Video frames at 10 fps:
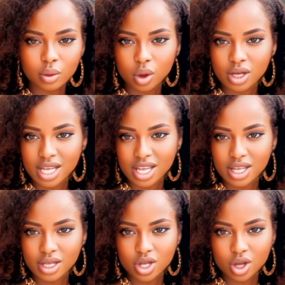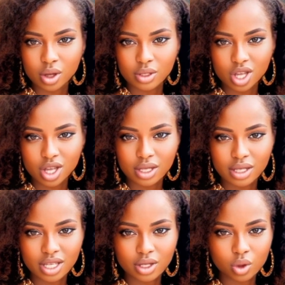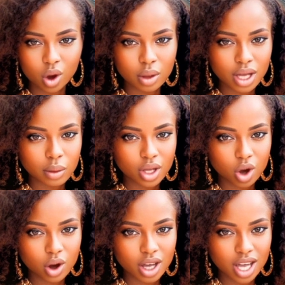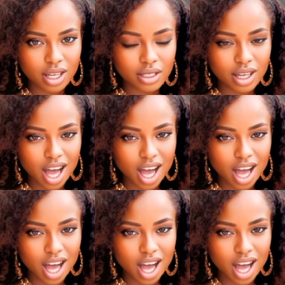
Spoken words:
with 6 conservative justices forming the majority